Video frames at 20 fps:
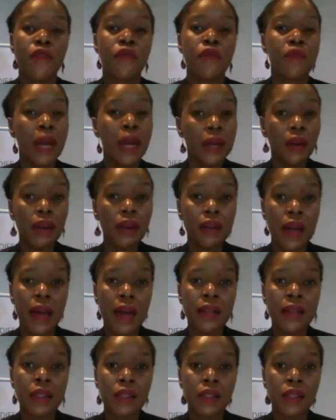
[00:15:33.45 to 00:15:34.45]

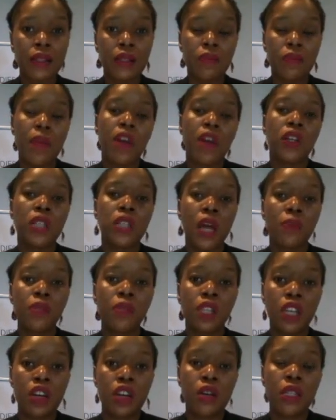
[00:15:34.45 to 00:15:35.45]
recognized this as a maritime
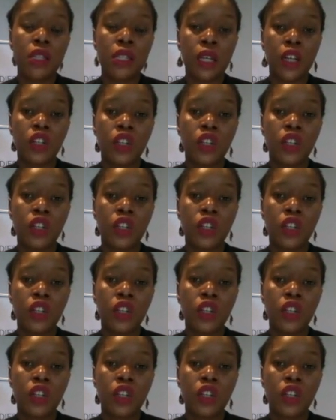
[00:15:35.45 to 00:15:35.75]
security